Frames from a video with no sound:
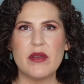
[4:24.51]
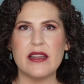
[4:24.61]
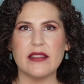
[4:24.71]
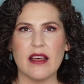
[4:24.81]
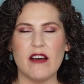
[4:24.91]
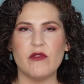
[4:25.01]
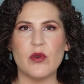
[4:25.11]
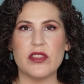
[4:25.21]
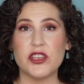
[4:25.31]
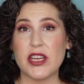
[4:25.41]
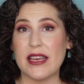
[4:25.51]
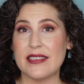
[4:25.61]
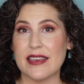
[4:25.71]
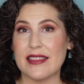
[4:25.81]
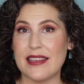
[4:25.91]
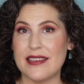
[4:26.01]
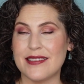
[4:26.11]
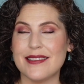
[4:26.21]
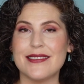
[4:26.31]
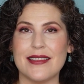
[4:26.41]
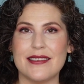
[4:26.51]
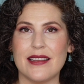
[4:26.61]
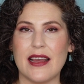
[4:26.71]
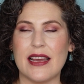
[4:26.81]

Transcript: been in love with shades like this since the